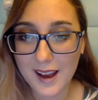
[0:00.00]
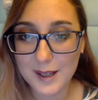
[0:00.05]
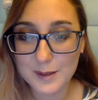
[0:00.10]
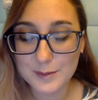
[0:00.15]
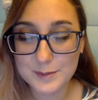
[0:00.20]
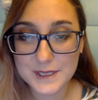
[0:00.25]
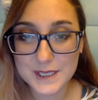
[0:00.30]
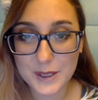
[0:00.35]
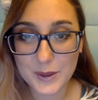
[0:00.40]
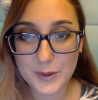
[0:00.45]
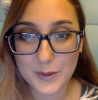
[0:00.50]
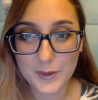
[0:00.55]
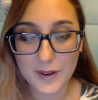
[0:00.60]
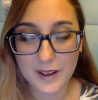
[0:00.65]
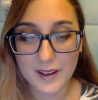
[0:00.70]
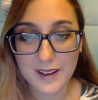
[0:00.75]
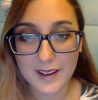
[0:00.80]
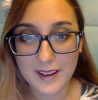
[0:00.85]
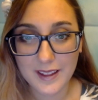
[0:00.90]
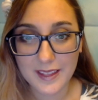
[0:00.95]
So
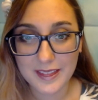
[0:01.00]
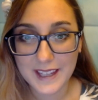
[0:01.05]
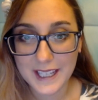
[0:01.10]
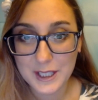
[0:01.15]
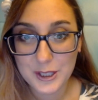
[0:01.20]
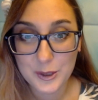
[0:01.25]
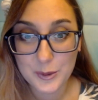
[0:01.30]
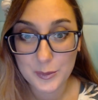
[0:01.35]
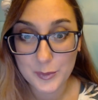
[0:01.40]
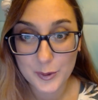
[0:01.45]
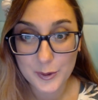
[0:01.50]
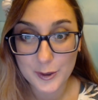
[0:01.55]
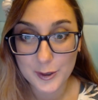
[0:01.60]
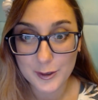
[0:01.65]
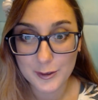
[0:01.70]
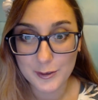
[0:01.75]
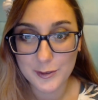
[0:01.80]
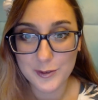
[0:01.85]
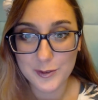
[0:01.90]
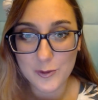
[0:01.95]
thank you, Porter,
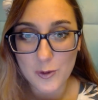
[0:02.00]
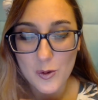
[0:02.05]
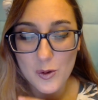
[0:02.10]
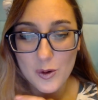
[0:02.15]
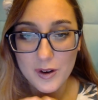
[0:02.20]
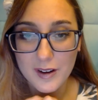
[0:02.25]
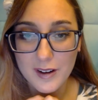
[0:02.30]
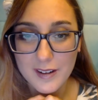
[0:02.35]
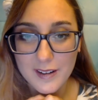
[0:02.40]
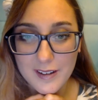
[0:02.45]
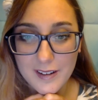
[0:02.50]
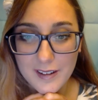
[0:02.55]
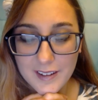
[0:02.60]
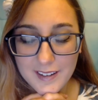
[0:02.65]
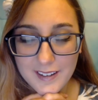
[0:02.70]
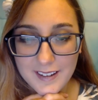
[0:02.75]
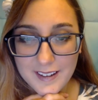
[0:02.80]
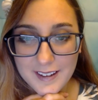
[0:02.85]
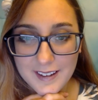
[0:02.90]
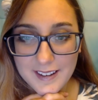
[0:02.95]
for,
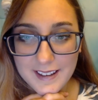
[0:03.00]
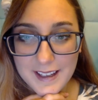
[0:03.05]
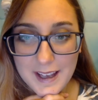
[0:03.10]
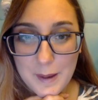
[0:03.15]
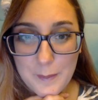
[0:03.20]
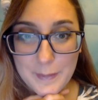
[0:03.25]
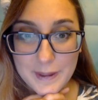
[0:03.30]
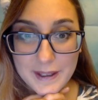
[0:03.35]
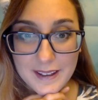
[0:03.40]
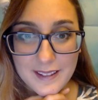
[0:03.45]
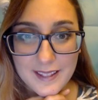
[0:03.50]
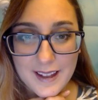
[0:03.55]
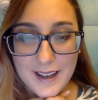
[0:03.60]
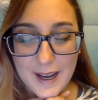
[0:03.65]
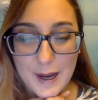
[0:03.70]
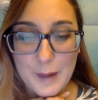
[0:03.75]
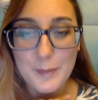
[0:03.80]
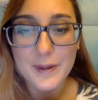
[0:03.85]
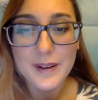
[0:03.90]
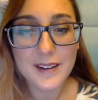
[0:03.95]
yeah, making that
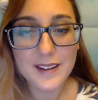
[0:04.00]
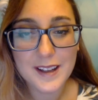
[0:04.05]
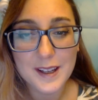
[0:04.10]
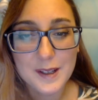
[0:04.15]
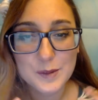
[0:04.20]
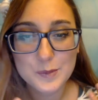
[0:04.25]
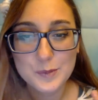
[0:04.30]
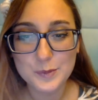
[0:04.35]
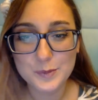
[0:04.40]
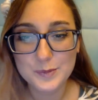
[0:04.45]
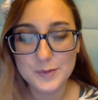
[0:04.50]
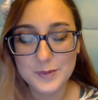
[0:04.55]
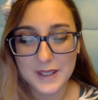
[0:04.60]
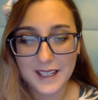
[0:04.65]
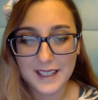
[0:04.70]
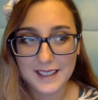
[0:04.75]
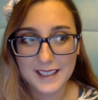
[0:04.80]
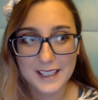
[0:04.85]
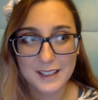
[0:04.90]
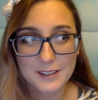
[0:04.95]
happen and
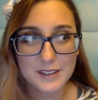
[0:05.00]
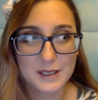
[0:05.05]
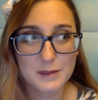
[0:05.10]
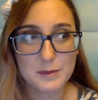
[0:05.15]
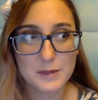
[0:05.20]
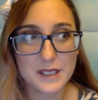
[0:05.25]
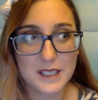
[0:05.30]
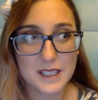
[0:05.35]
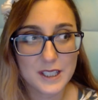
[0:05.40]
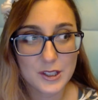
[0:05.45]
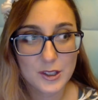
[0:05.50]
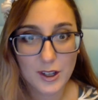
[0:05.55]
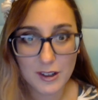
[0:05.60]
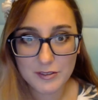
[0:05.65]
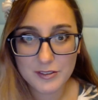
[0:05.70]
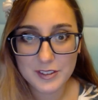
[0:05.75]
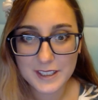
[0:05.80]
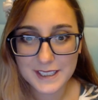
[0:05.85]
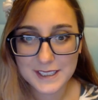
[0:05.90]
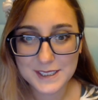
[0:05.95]
like giving me
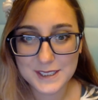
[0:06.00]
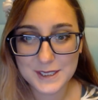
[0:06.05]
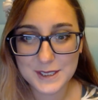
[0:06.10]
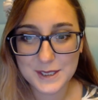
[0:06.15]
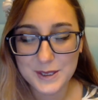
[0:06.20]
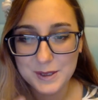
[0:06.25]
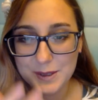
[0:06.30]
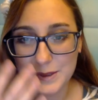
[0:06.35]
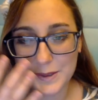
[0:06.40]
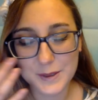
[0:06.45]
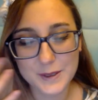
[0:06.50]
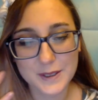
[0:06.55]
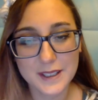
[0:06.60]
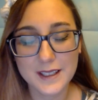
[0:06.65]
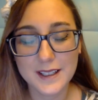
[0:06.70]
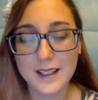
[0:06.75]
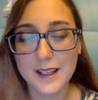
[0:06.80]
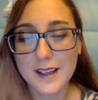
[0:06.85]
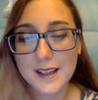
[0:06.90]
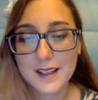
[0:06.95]
confidence to
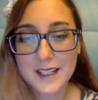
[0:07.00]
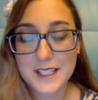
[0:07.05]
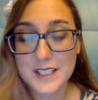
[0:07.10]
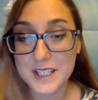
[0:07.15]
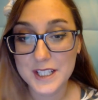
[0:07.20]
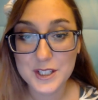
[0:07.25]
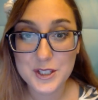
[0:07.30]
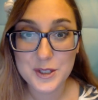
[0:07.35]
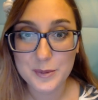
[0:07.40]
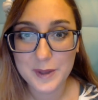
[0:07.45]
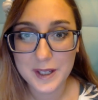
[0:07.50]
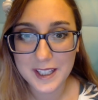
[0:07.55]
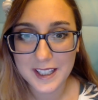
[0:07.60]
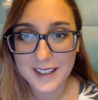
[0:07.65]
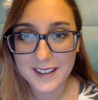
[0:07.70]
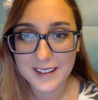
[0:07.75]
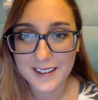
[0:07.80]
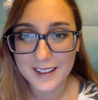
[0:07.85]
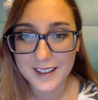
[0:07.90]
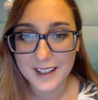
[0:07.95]
continue
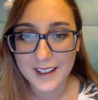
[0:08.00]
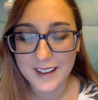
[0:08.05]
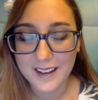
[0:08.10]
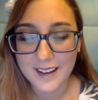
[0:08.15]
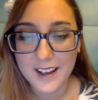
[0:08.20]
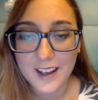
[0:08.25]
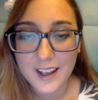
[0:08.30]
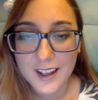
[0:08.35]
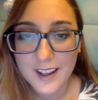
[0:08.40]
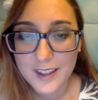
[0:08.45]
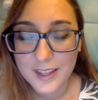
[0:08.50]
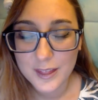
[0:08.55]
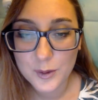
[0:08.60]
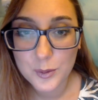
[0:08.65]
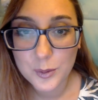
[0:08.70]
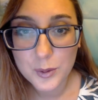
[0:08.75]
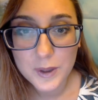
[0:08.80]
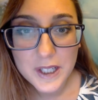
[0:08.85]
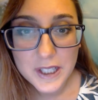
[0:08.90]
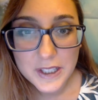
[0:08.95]
making the
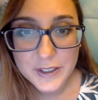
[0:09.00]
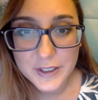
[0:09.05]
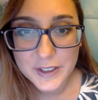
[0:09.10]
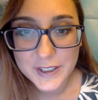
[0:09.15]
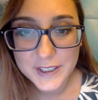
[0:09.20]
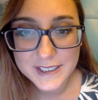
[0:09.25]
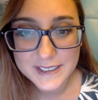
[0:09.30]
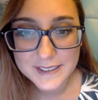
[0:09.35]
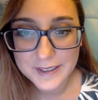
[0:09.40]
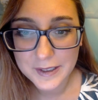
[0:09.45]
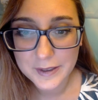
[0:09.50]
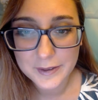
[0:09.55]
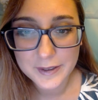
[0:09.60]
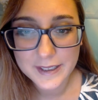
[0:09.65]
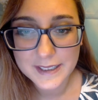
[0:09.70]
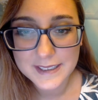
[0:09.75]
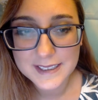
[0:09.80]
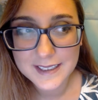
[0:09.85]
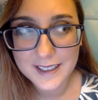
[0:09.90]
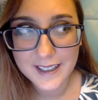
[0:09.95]
weirder
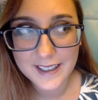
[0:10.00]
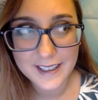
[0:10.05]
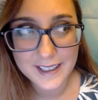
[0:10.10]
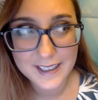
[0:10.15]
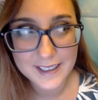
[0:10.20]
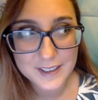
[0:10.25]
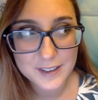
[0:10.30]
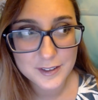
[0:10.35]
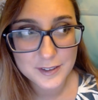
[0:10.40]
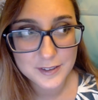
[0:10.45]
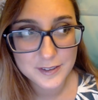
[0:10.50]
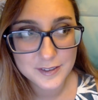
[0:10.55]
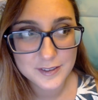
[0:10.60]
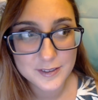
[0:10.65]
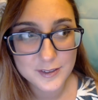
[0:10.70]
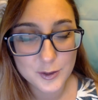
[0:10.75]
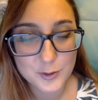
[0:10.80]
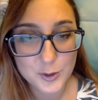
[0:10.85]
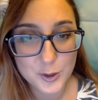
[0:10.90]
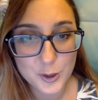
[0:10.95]
series kind of
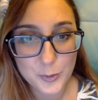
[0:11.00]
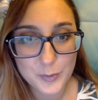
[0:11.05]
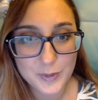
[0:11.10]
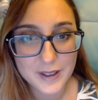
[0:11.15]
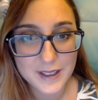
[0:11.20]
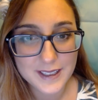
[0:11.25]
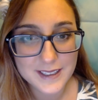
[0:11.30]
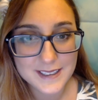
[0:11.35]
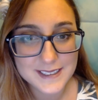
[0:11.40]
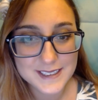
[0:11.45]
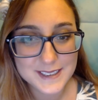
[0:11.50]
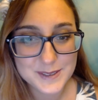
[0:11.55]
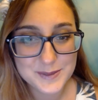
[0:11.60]
role plays.